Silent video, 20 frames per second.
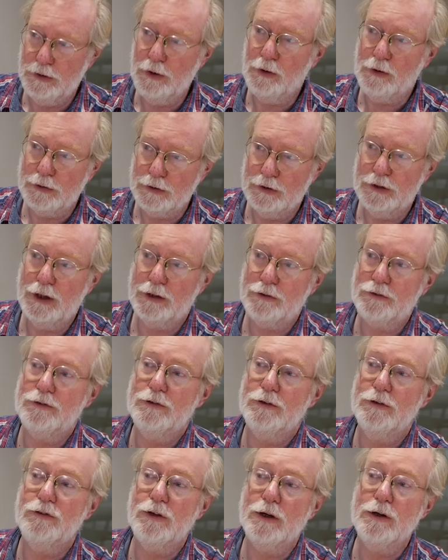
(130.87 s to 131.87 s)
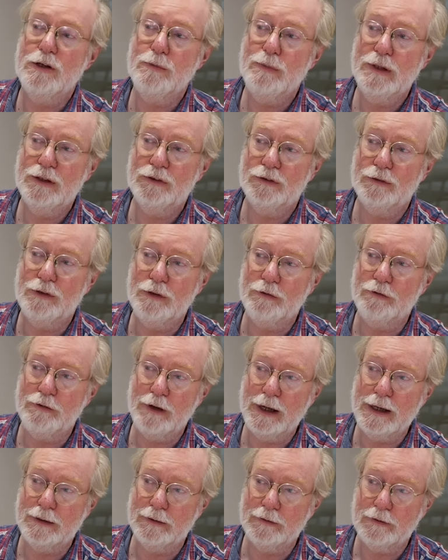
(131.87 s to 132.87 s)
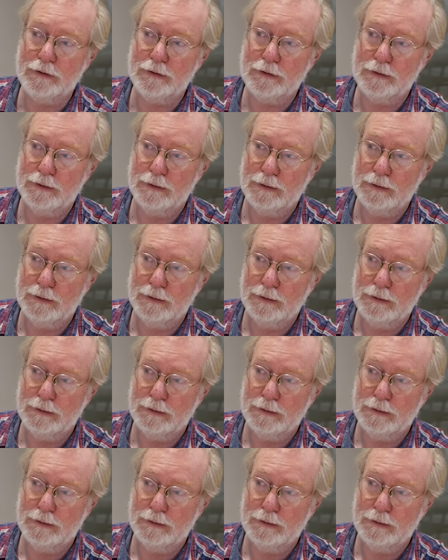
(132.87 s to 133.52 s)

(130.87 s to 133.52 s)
not just its only means of defence,